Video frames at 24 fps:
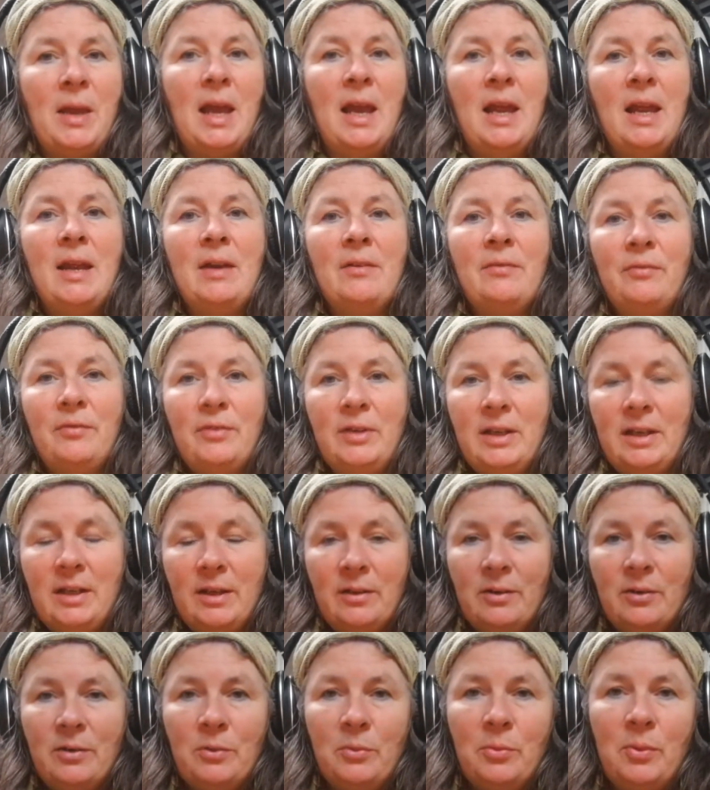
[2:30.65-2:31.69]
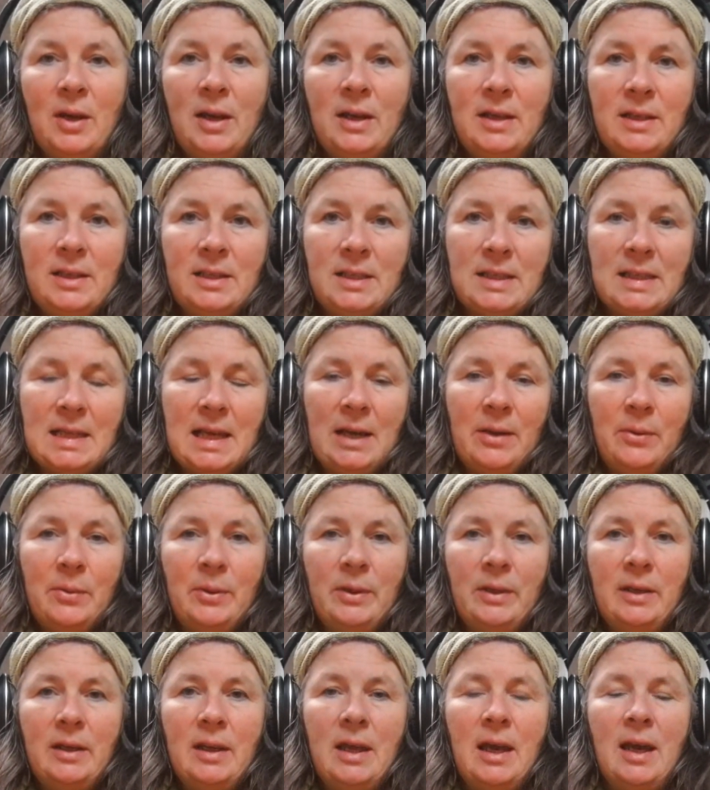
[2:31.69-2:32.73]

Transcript: every year. When is Samhain?